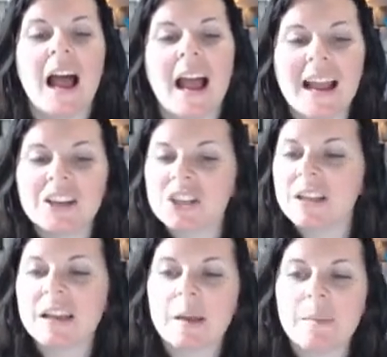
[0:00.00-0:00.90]
I
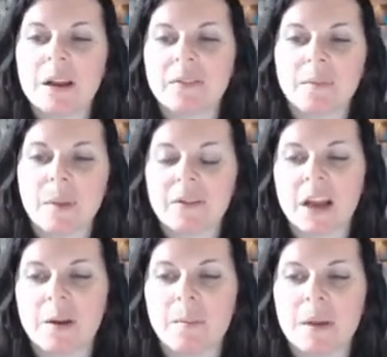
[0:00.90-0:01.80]
actually think I may have
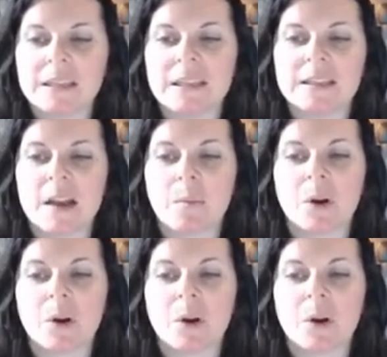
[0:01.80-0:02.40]
kind of mixed these up.